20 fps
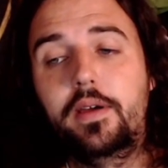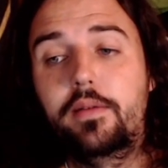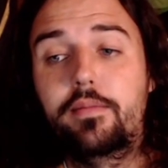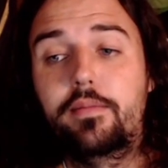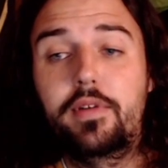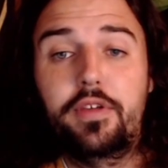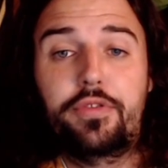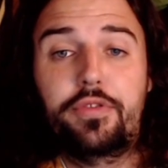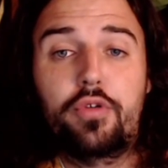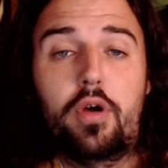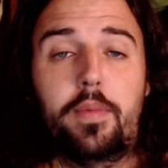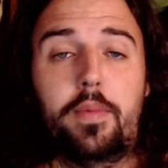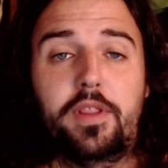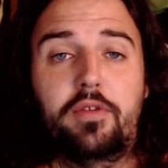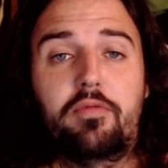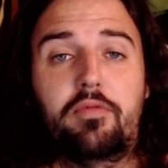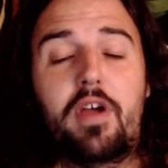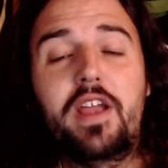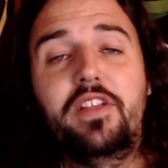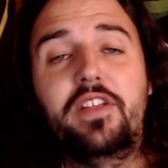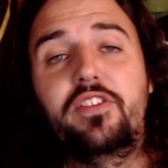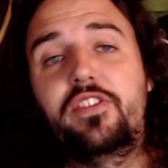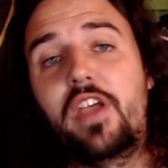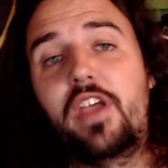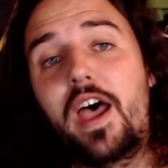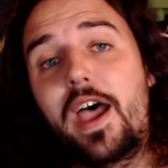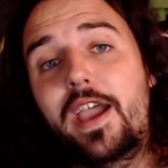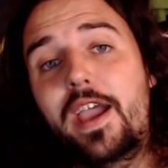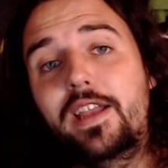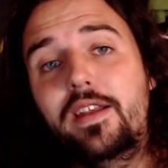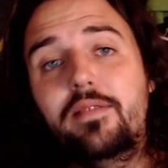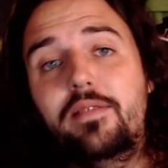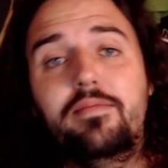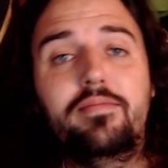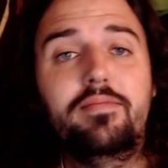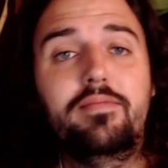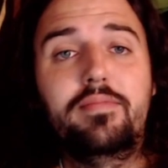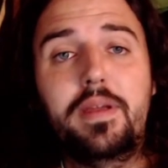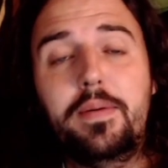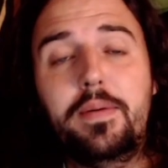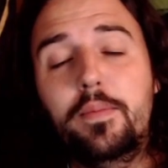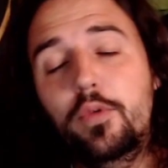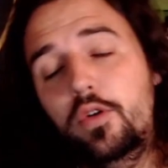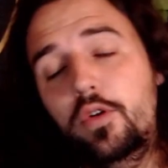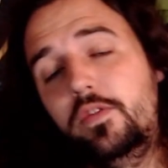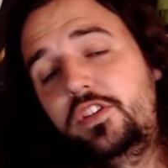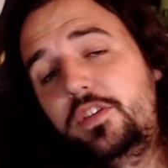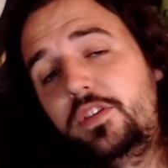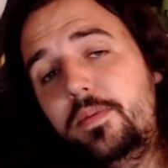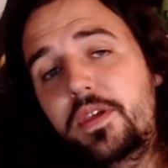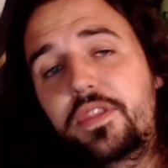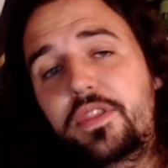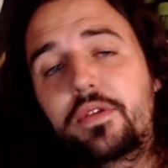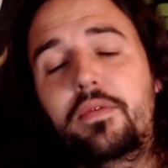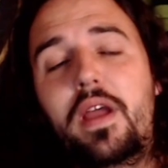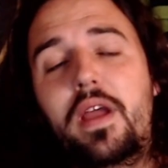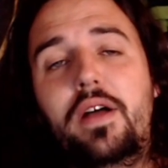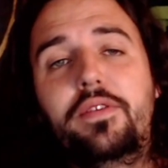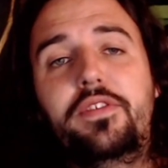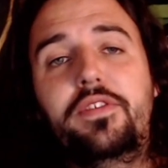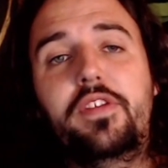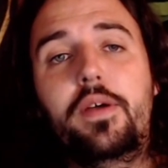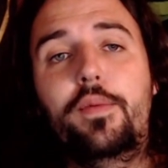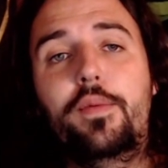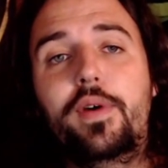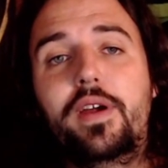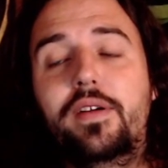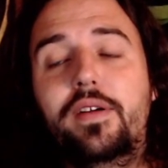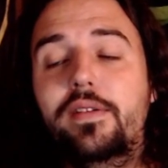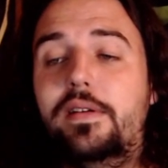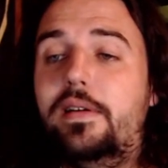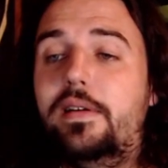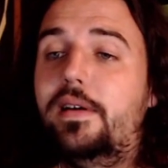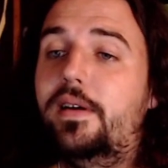But you throw him on the right side and maybe move Smith around somewhere.